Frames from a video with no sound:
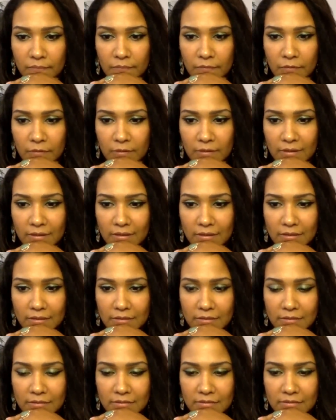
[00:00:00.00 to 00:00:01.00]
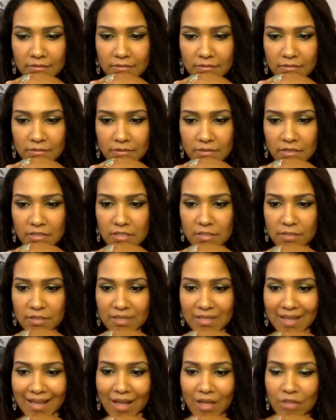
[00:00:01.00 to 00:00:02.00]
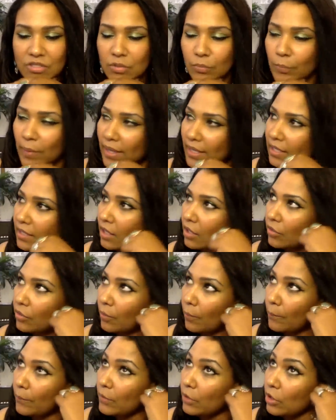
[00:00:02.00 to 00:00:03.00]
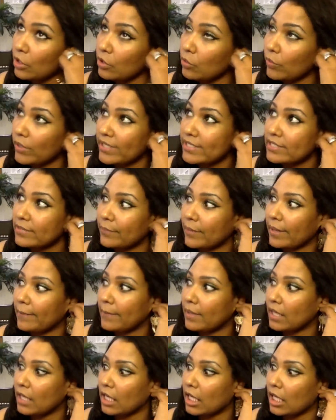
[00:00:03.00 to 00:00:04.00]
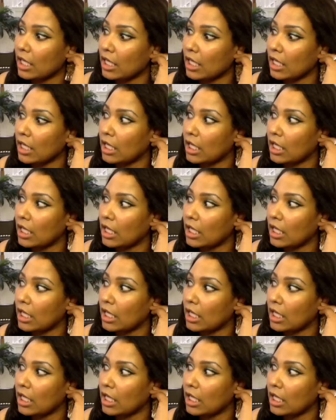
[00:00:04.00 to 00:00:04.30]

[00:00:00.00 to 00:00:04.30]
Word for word: Okay, there's a thousand make a million ways to make money.